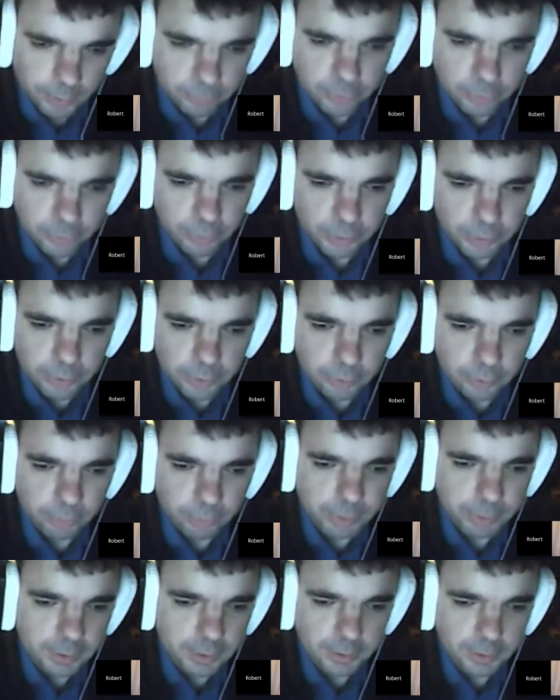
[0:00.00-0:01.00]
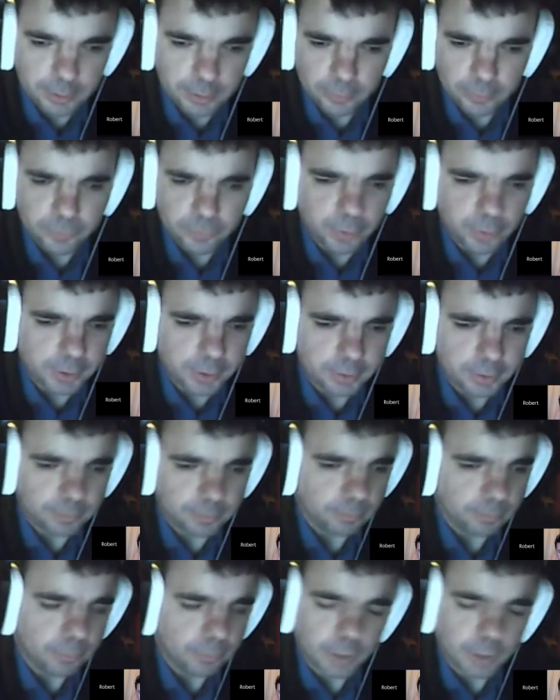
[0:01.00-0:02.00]
sure he'll be
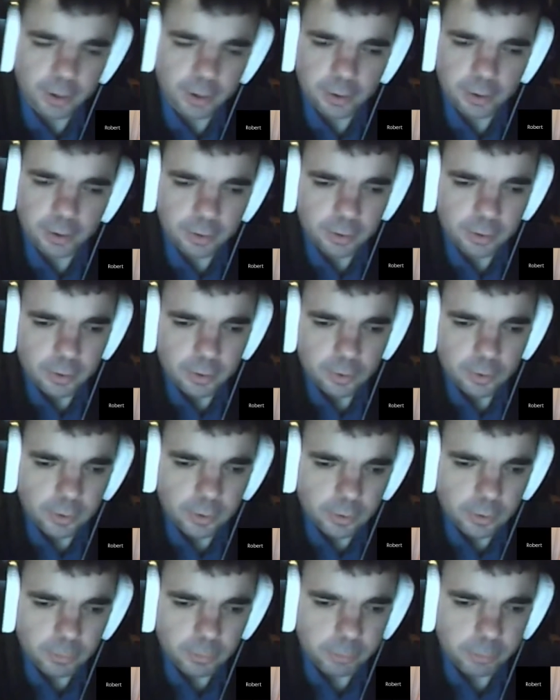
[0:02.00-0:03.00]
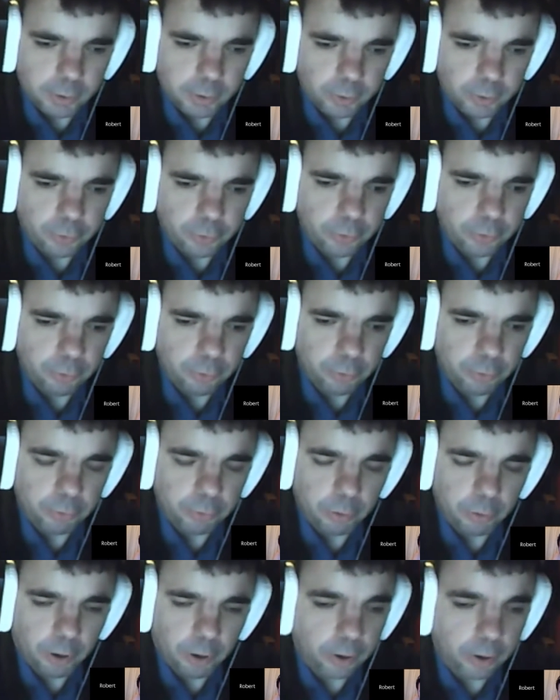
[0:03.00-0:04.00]
fine. But you
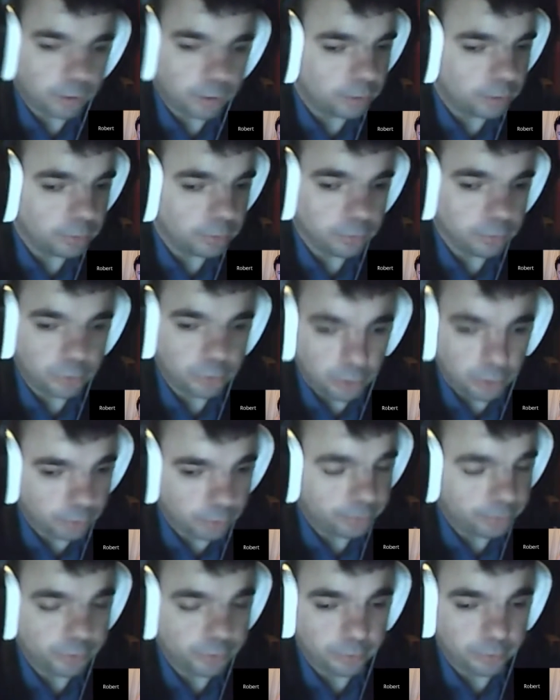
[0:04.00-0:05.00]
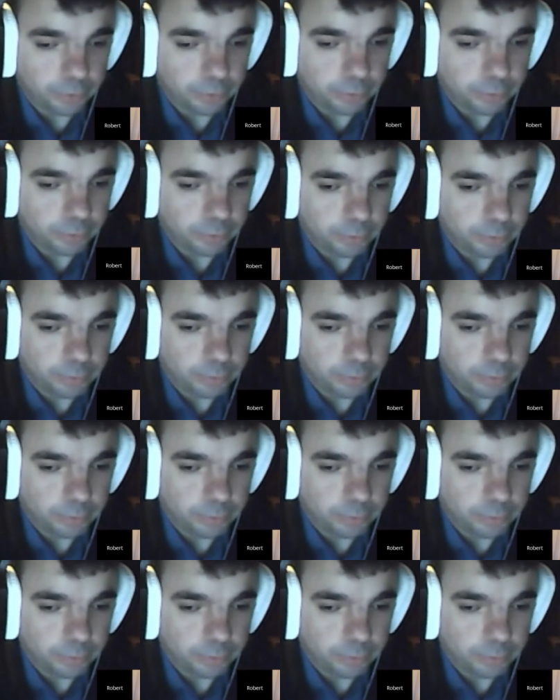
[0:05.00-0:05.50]
are not to